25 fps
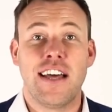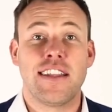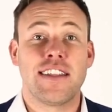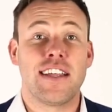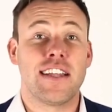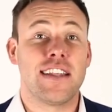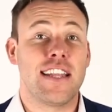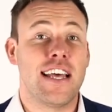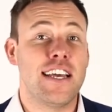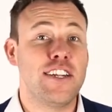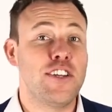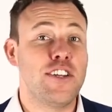
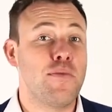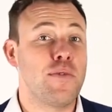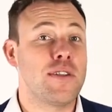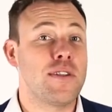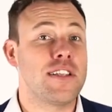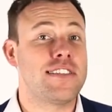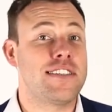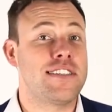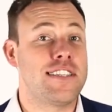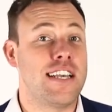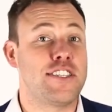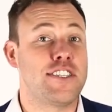The lender
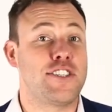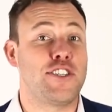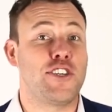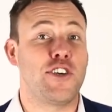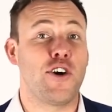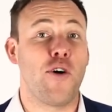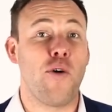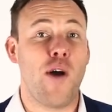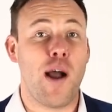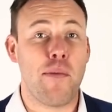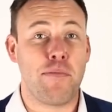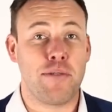will assess
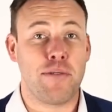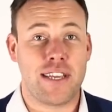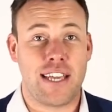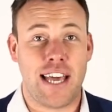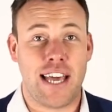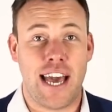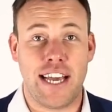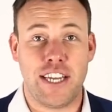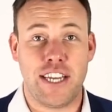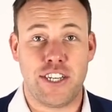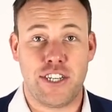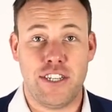your
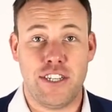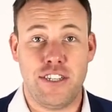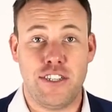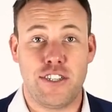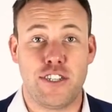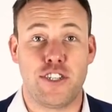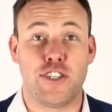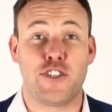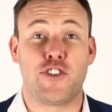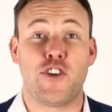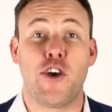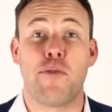application
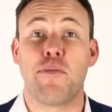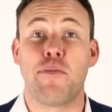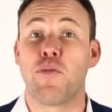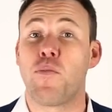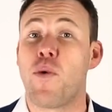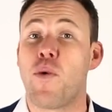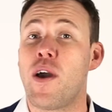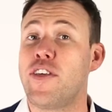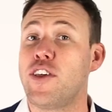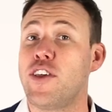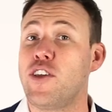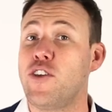to determine
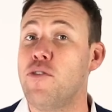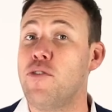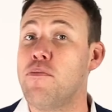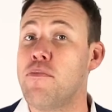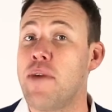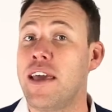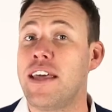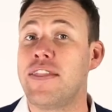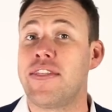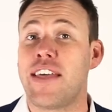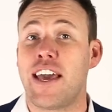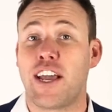whether you
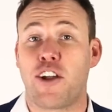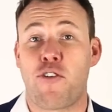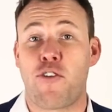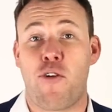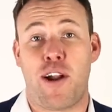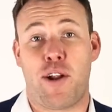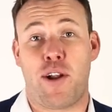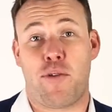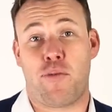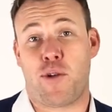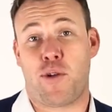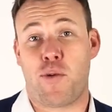meet their
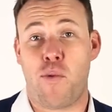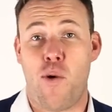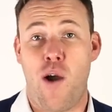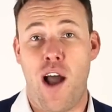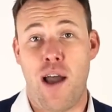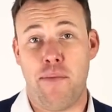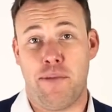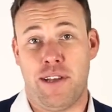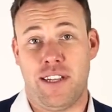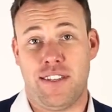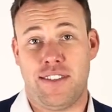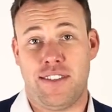credit
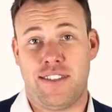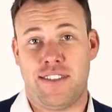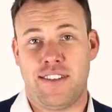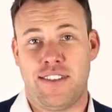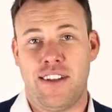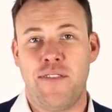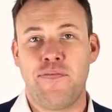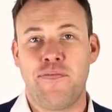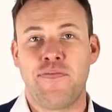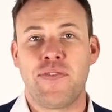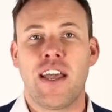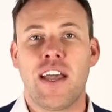requirements.
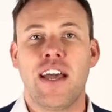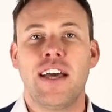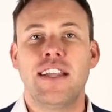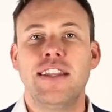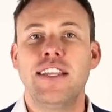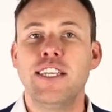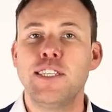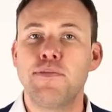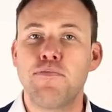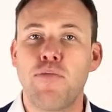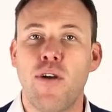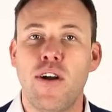
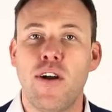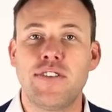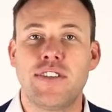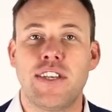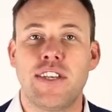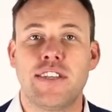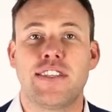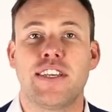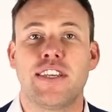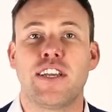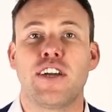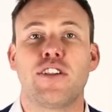This
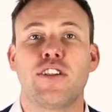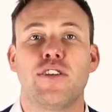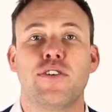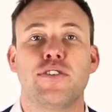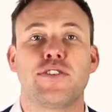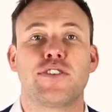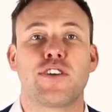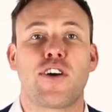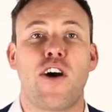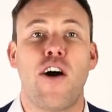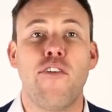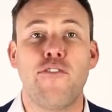process
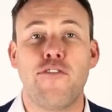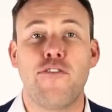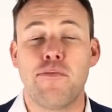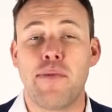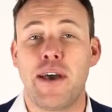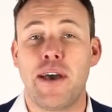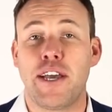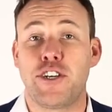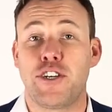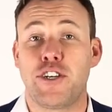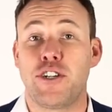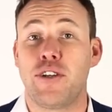includes
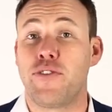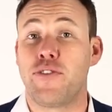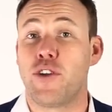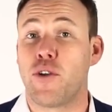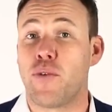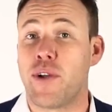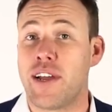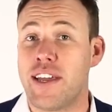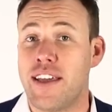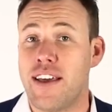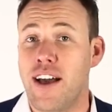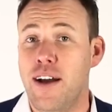confirmation of
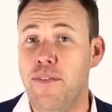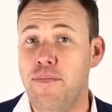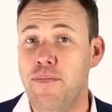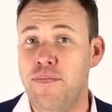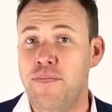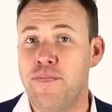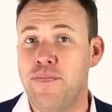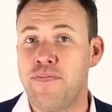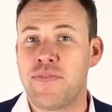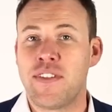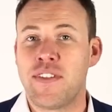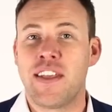your
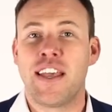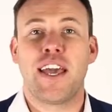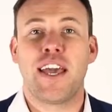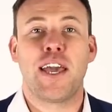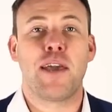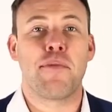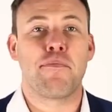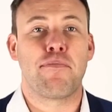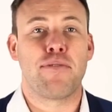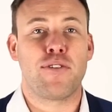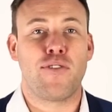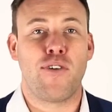income,
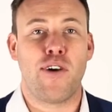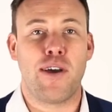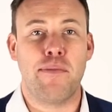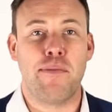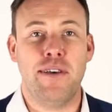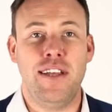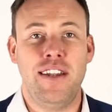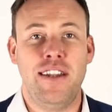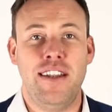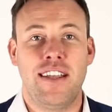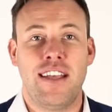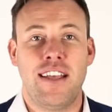
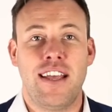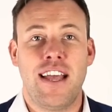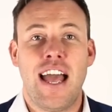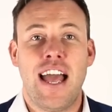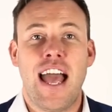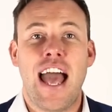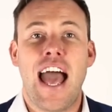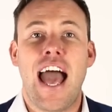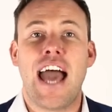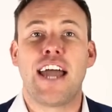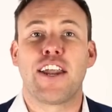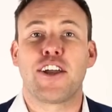employment,
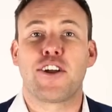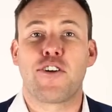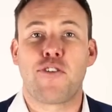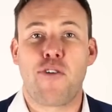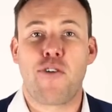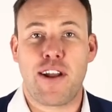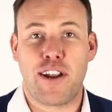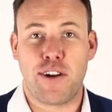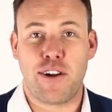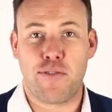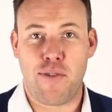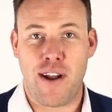and a
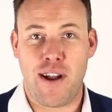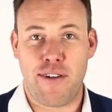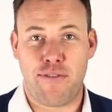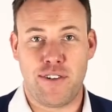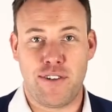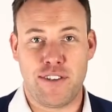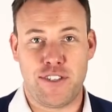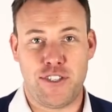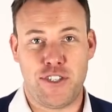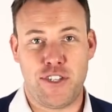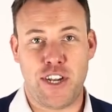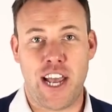credit
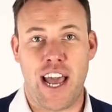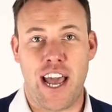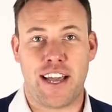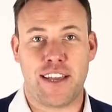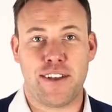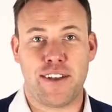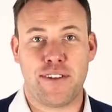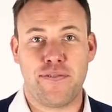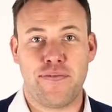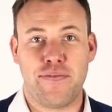reference check.